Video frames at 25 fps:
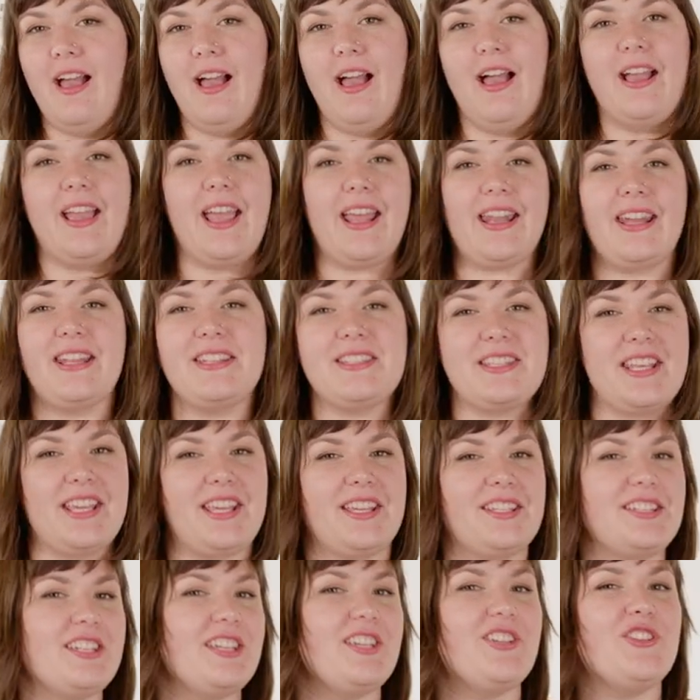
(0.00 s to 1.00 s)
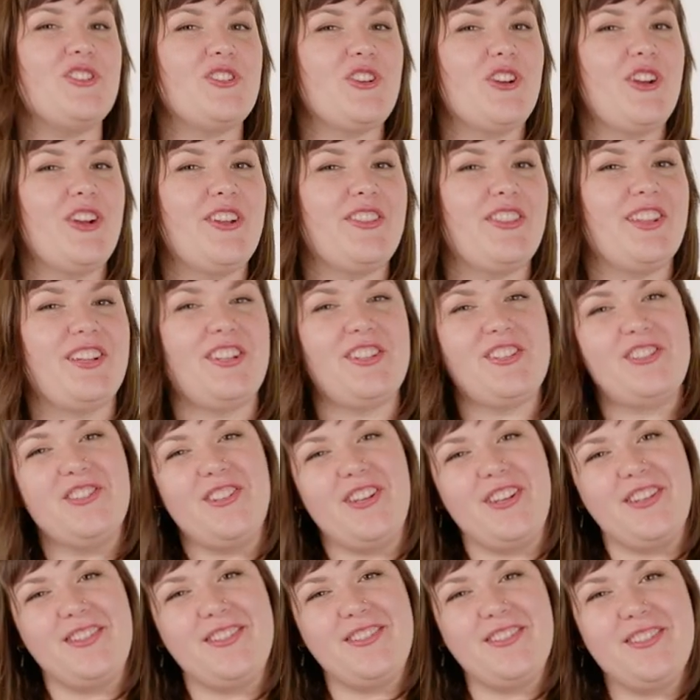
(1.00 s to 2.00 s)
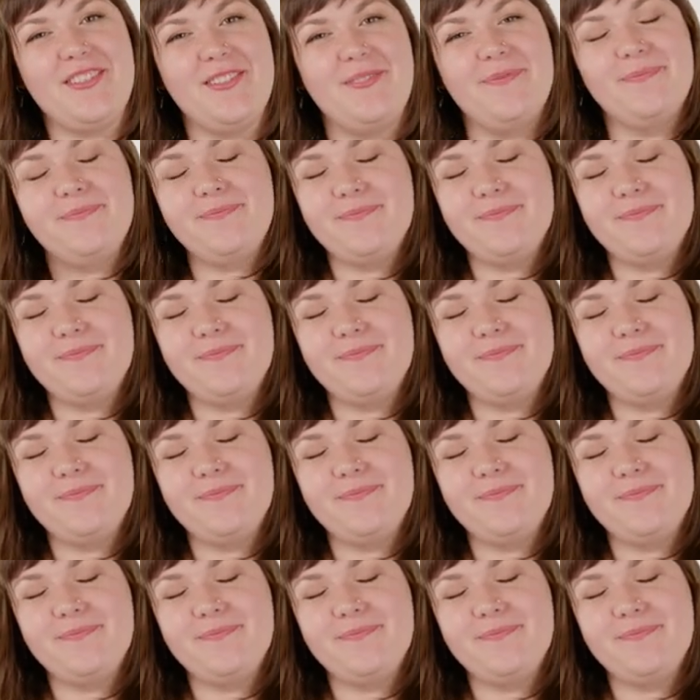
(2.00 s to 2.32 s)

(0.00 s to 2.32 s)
Again, it's like a t-shirt that is just